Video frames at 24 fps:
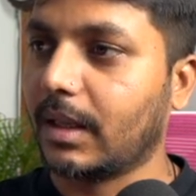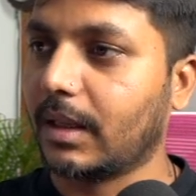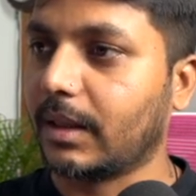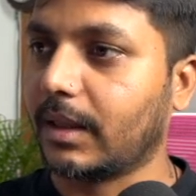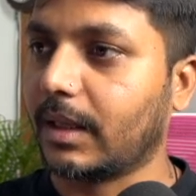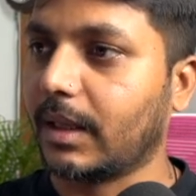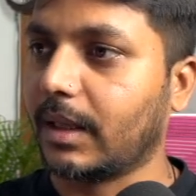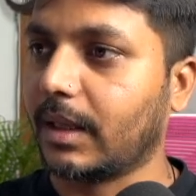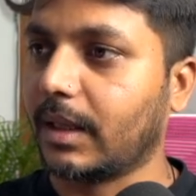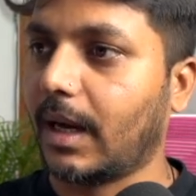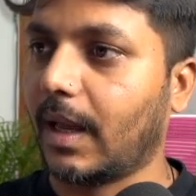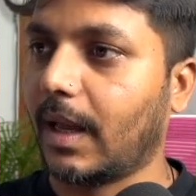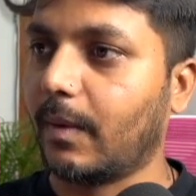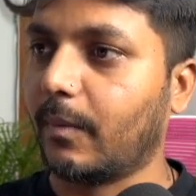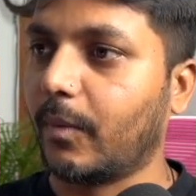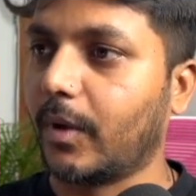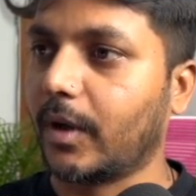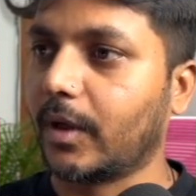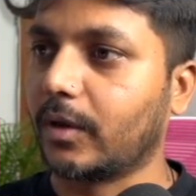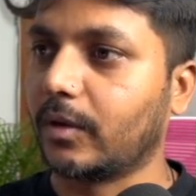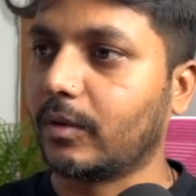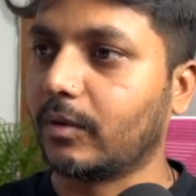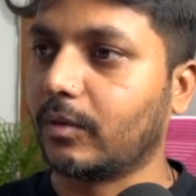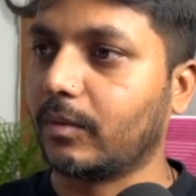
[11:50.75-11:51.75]
Then I
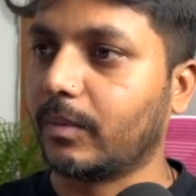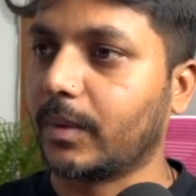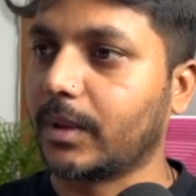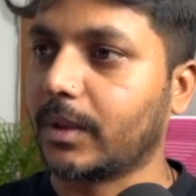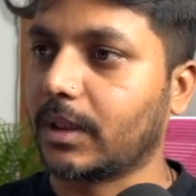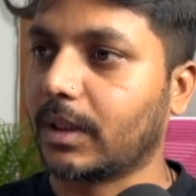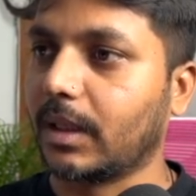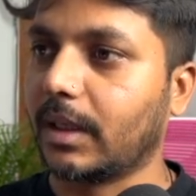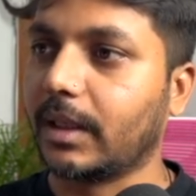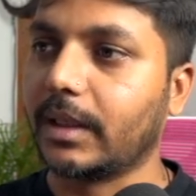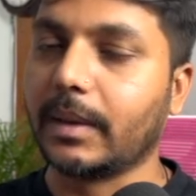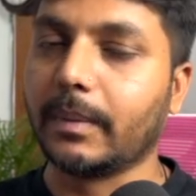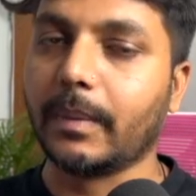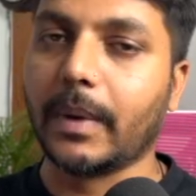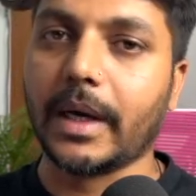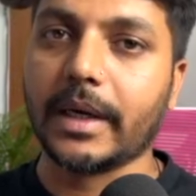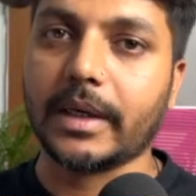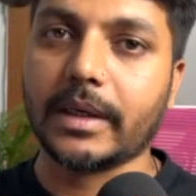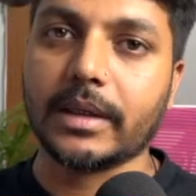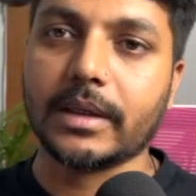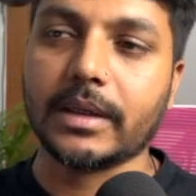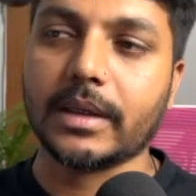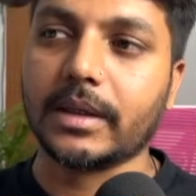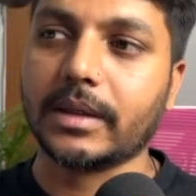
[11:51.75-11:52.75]
want to basically
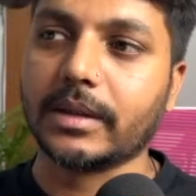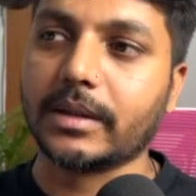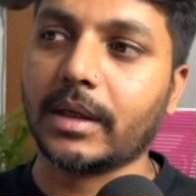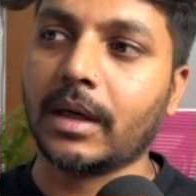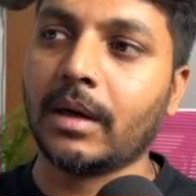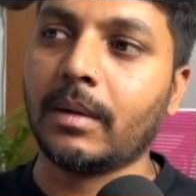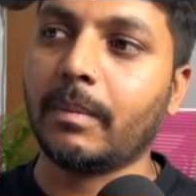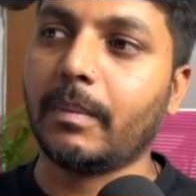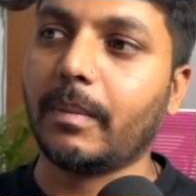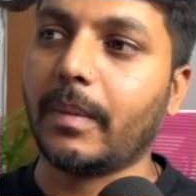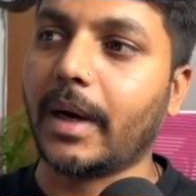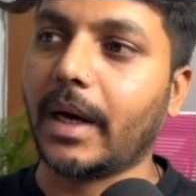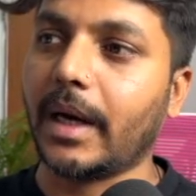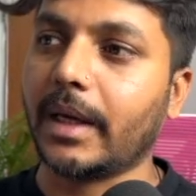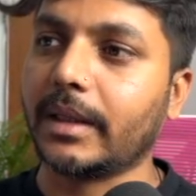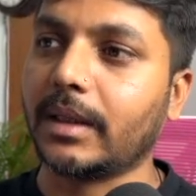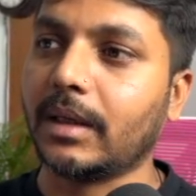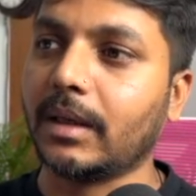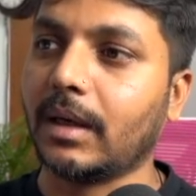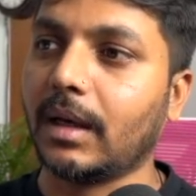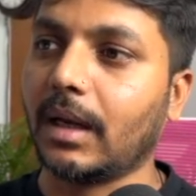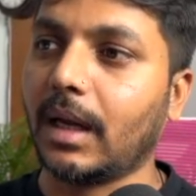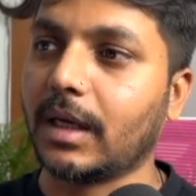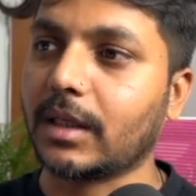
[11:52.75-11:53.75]
divide the result by the
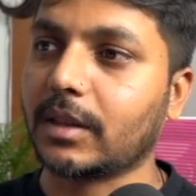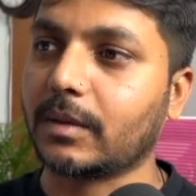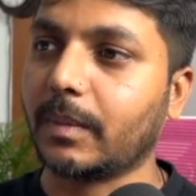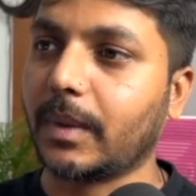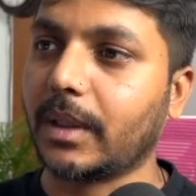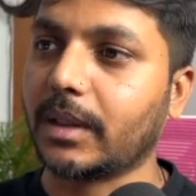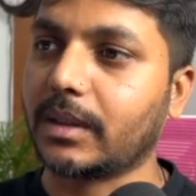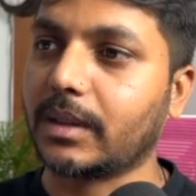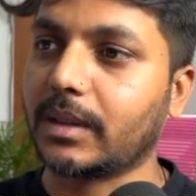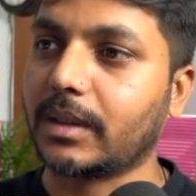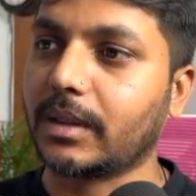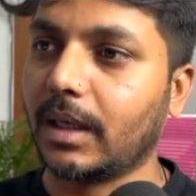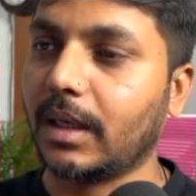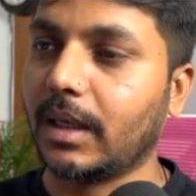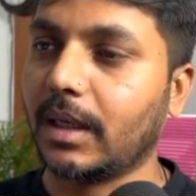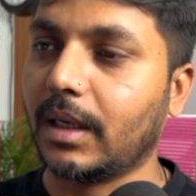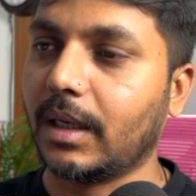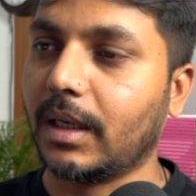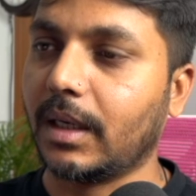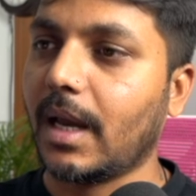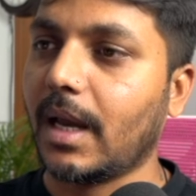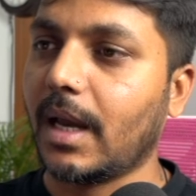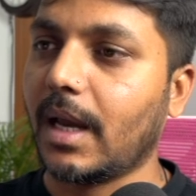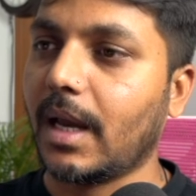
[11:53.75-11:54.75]
last month sale
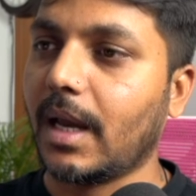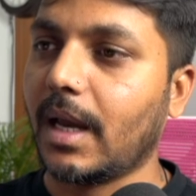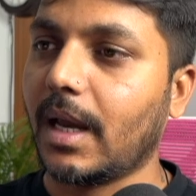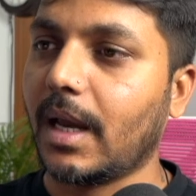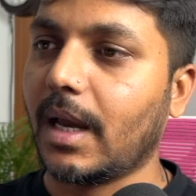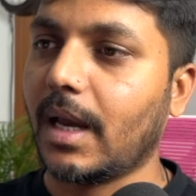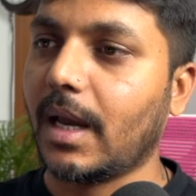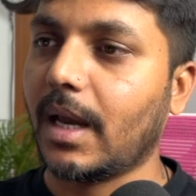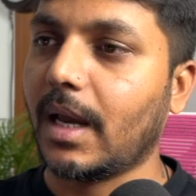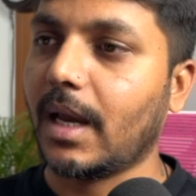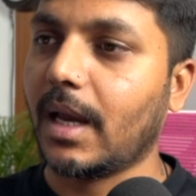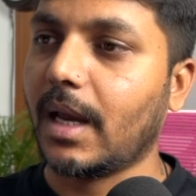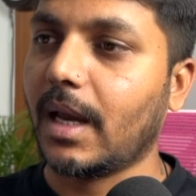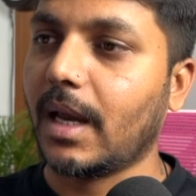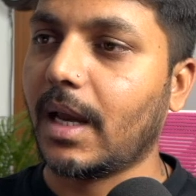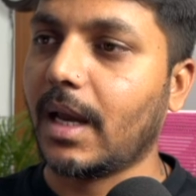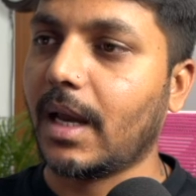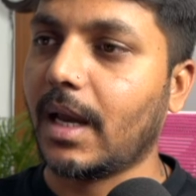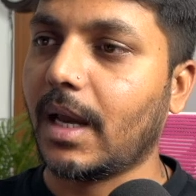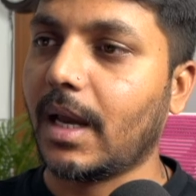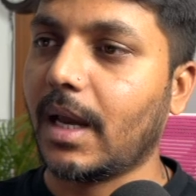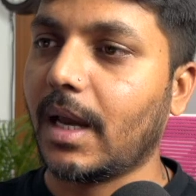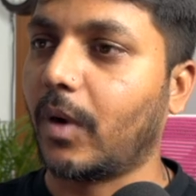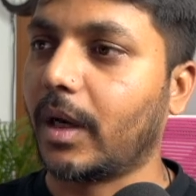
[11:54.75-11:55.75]
and multiply with
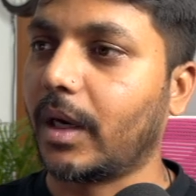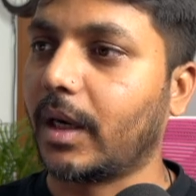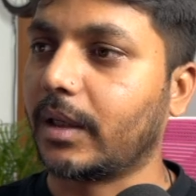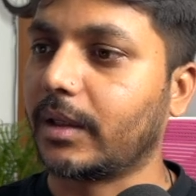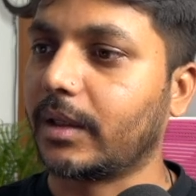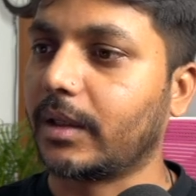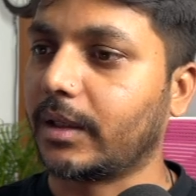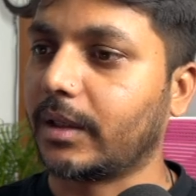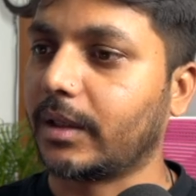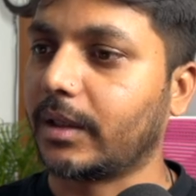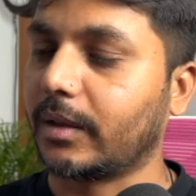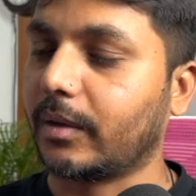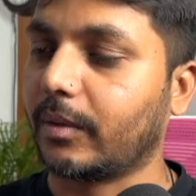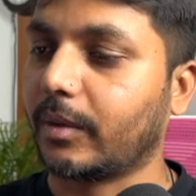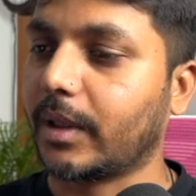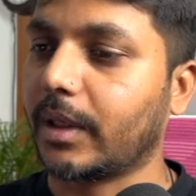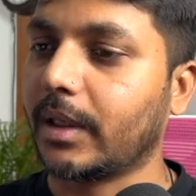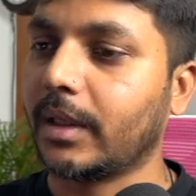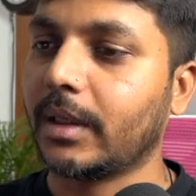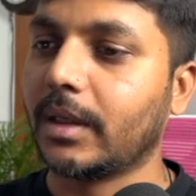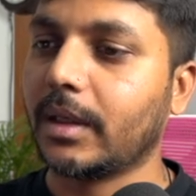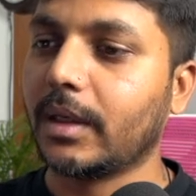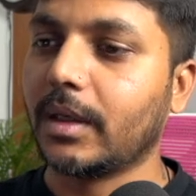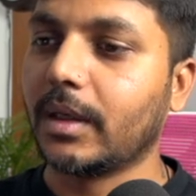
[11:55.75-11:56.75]
100. Okay.
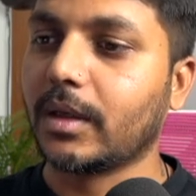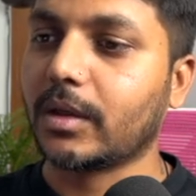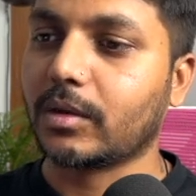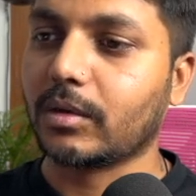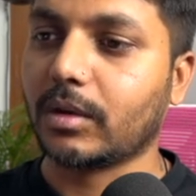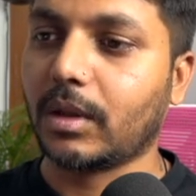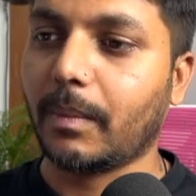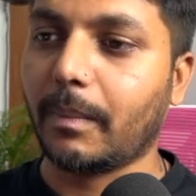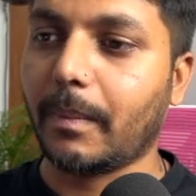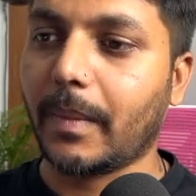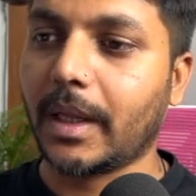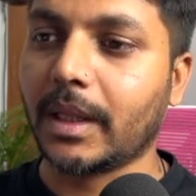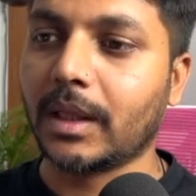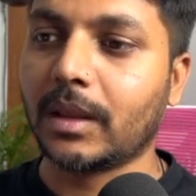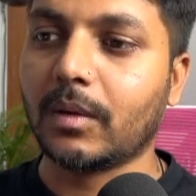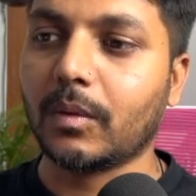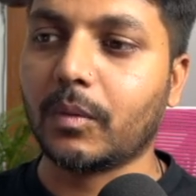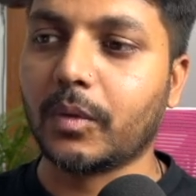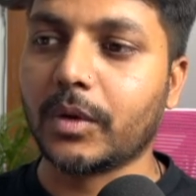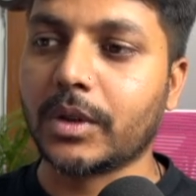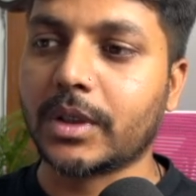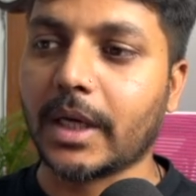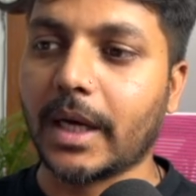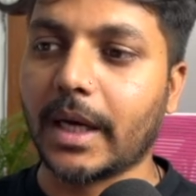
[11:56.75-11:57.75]
So the month
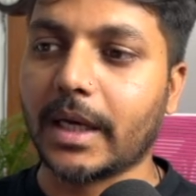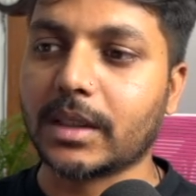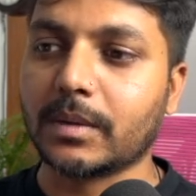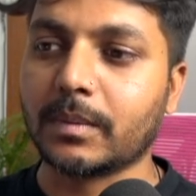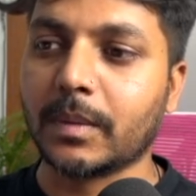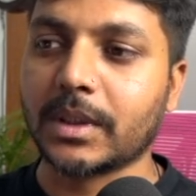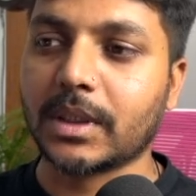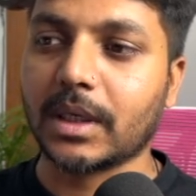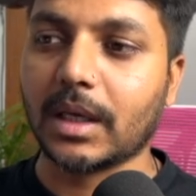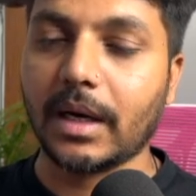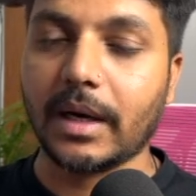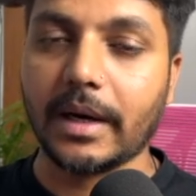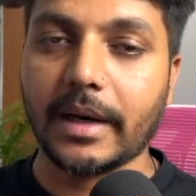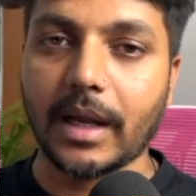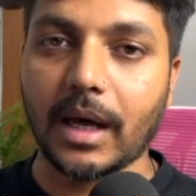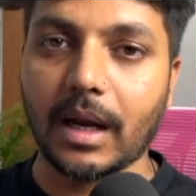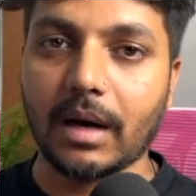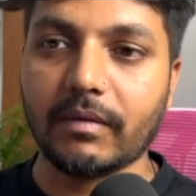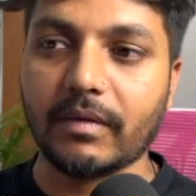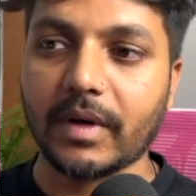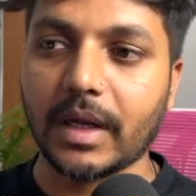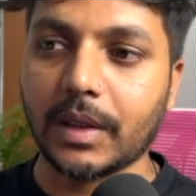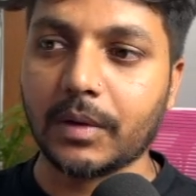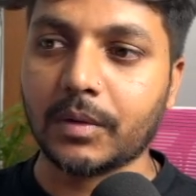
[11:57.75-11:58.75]
which has basically null
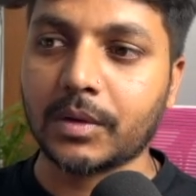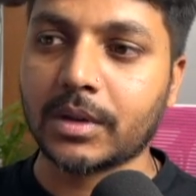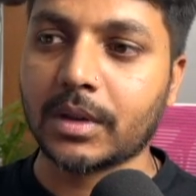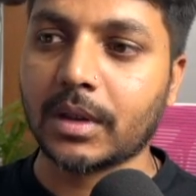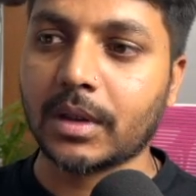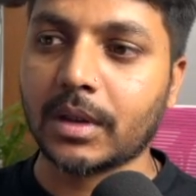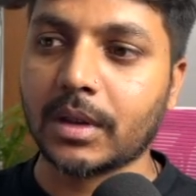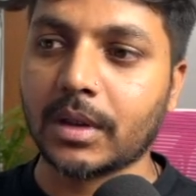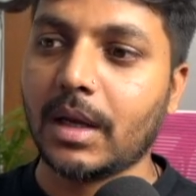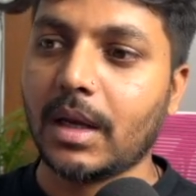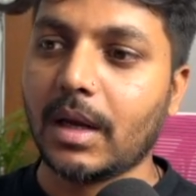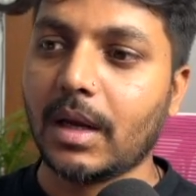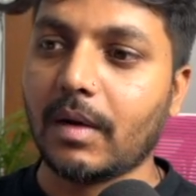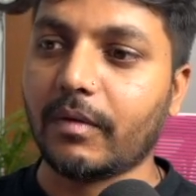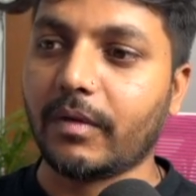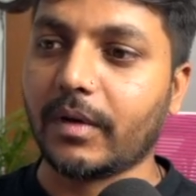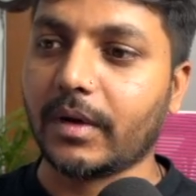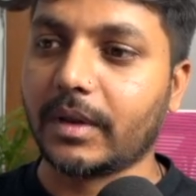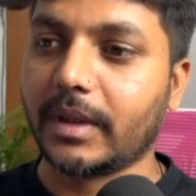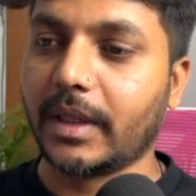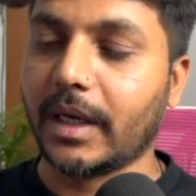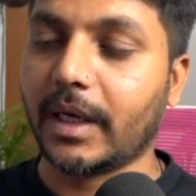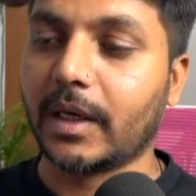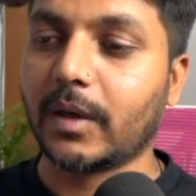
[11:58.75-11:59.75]
values for
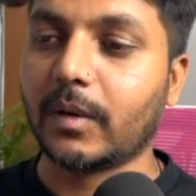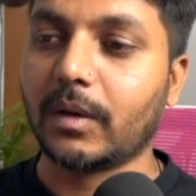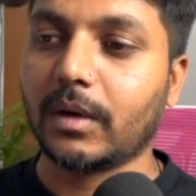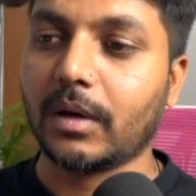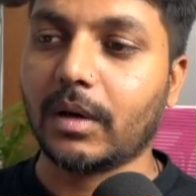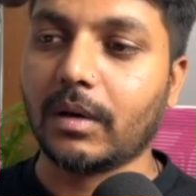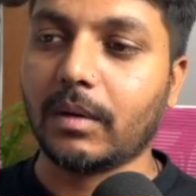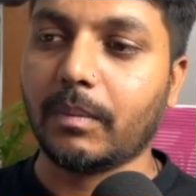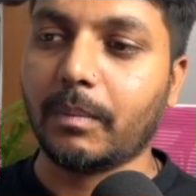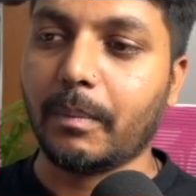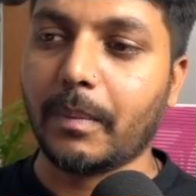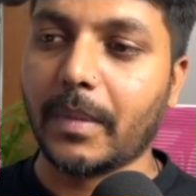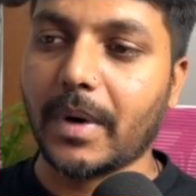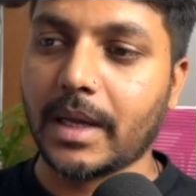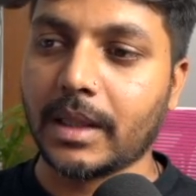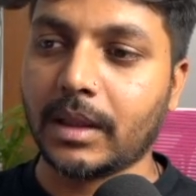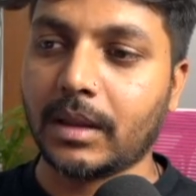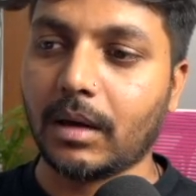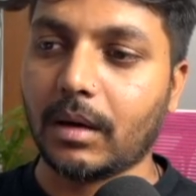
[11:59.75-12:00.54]
that month,